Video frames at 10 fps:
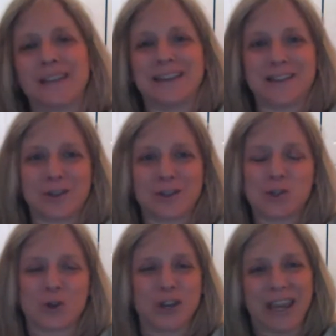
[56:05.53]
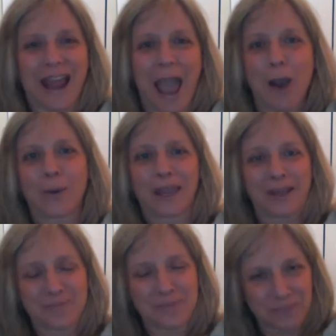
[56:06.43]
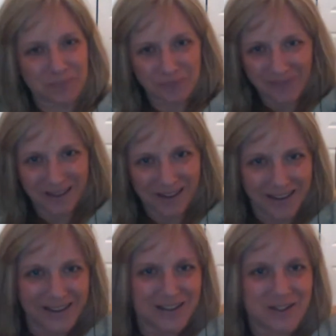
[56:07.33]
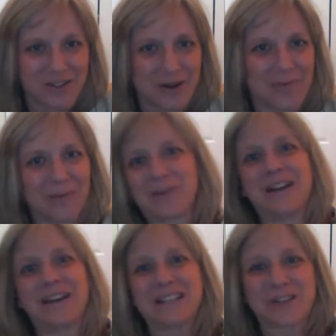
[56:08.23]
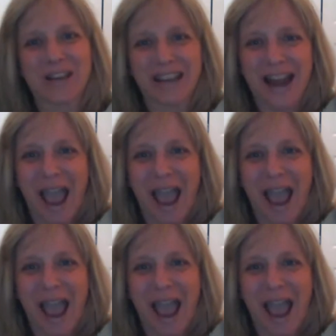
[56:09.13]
is Streakin' Howie. Remember Streakin'